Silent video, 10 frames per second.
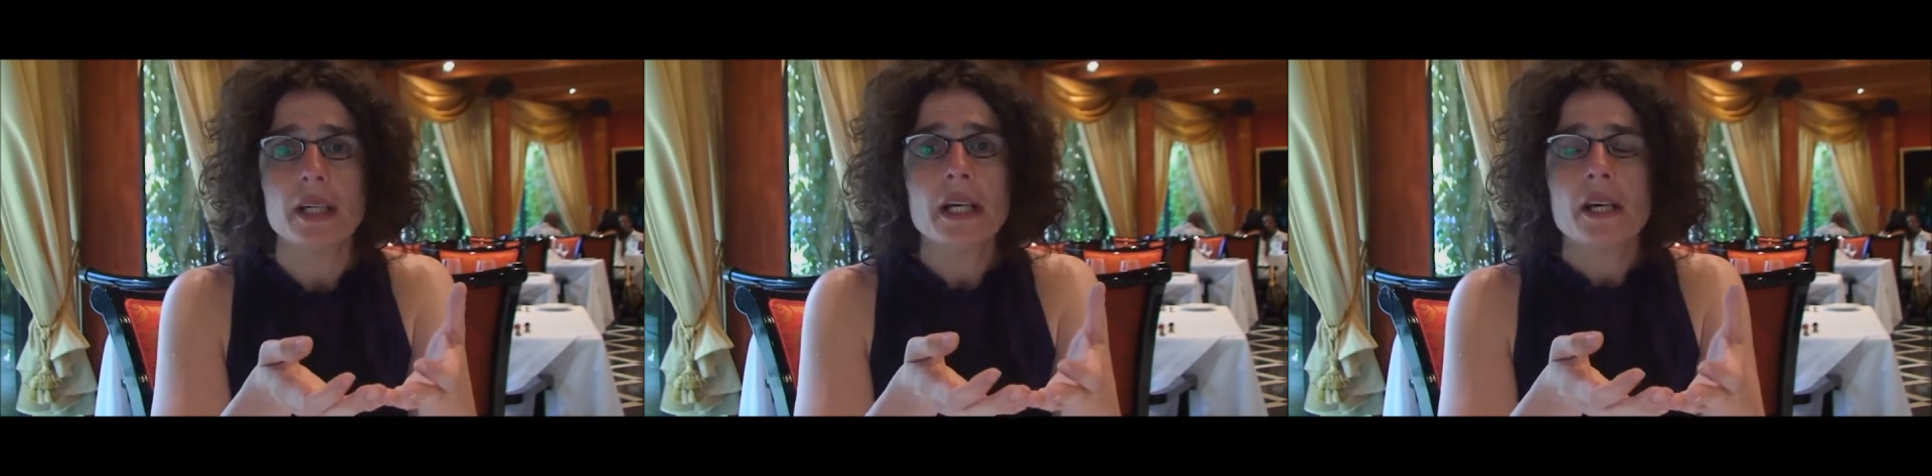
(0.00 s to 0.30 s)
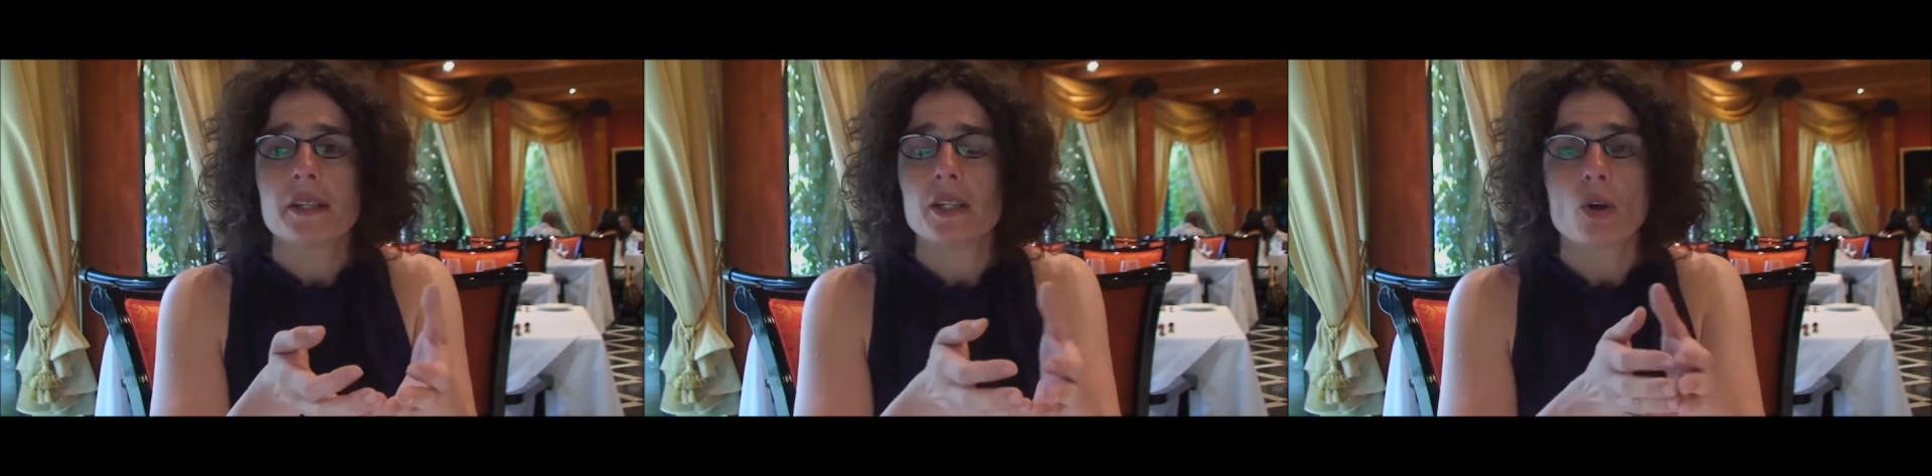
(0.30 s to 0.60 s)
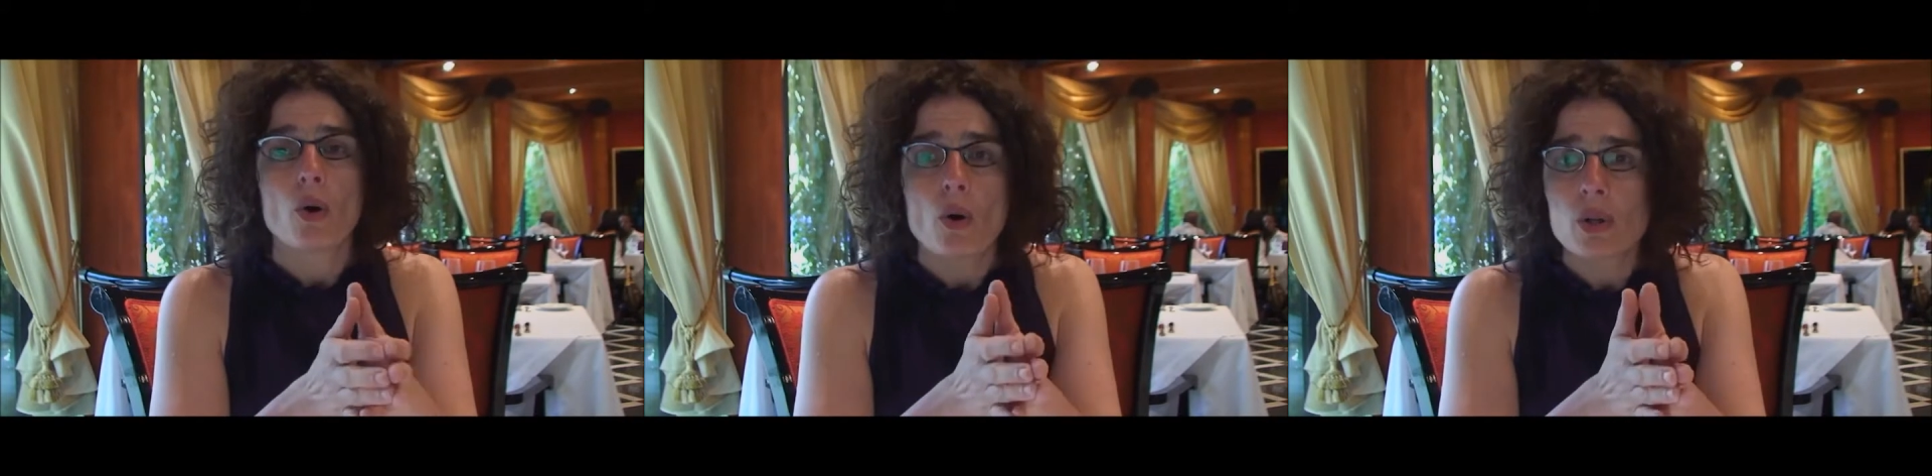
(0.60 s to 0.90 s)
that
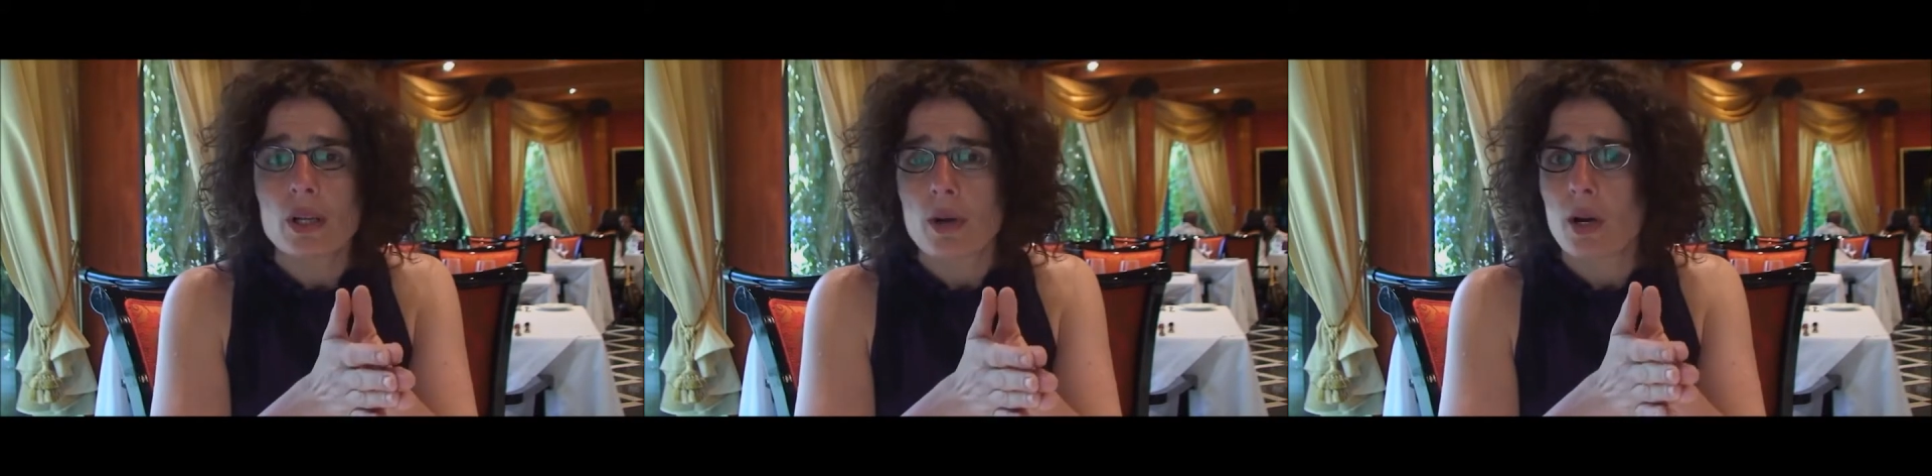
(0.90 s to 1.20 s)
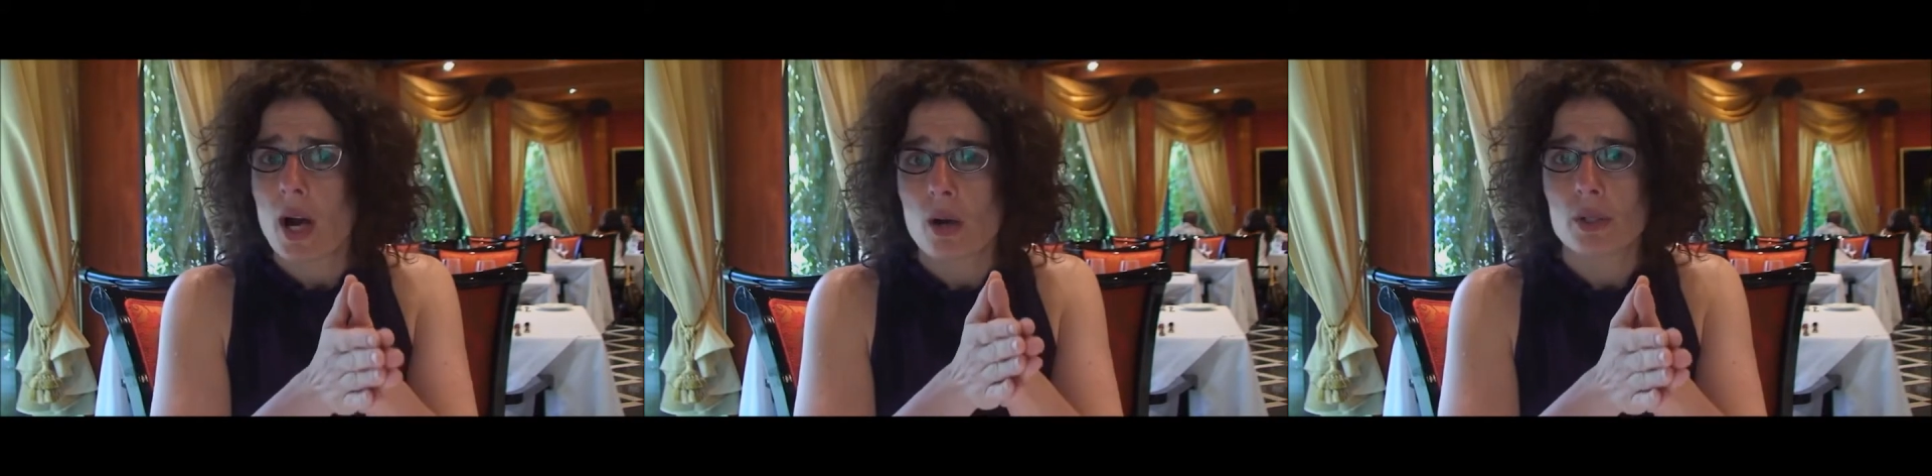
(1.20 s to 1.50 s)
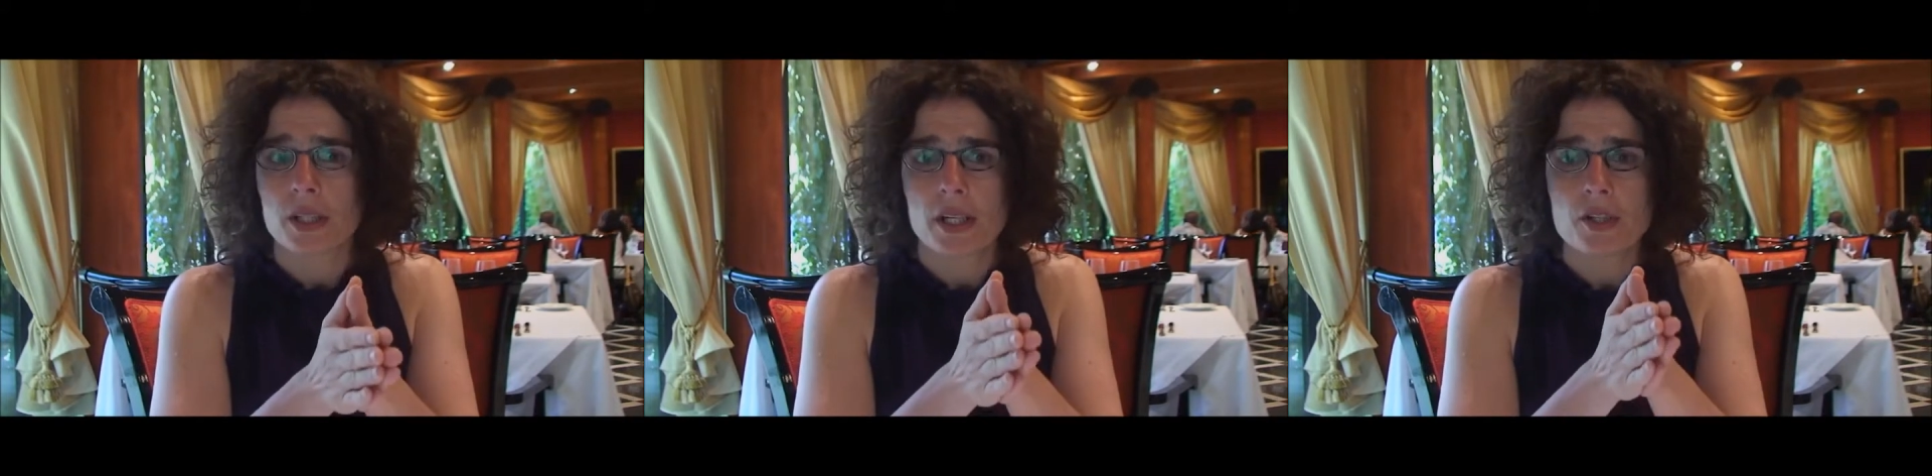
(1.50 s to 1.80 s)
all of our
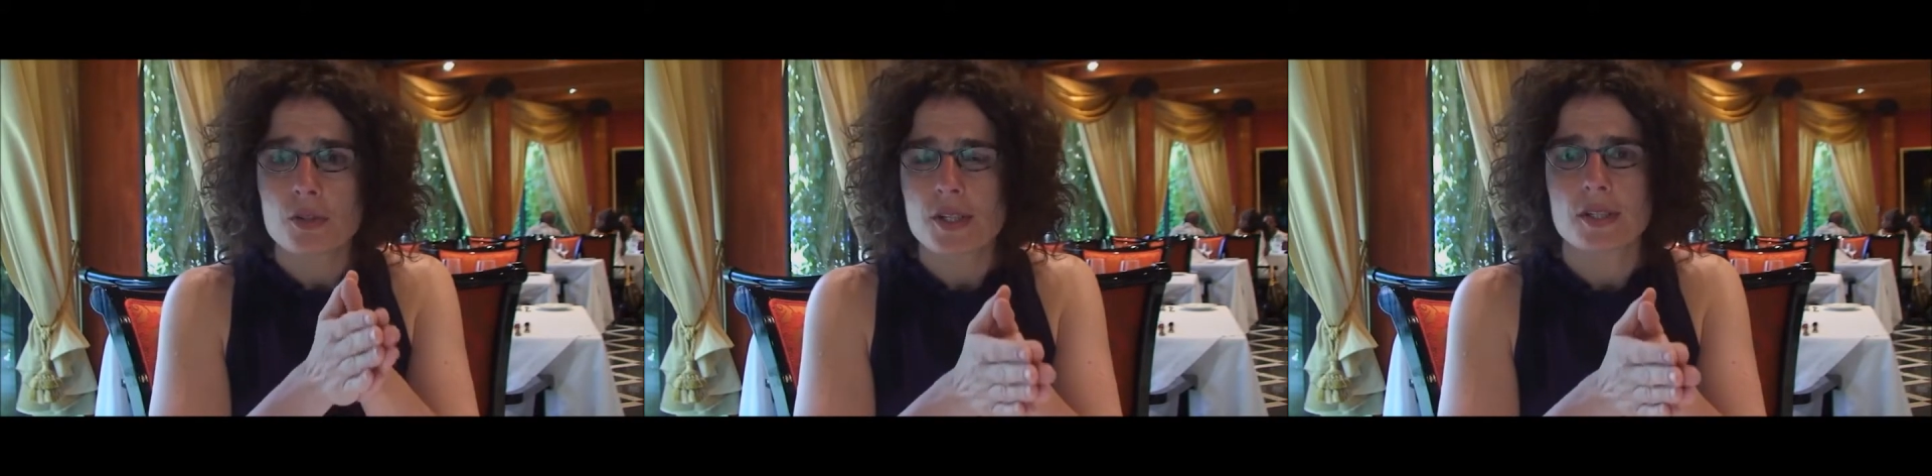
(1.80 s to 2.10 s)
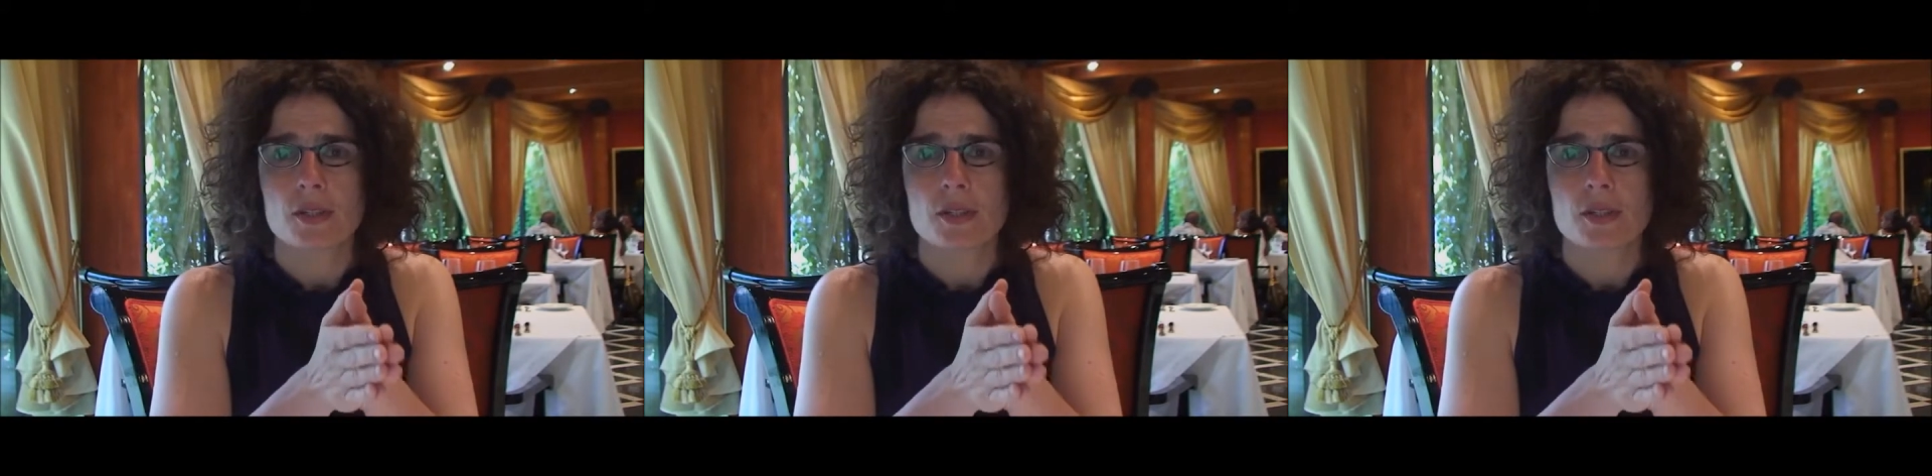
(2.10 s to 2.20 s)
interested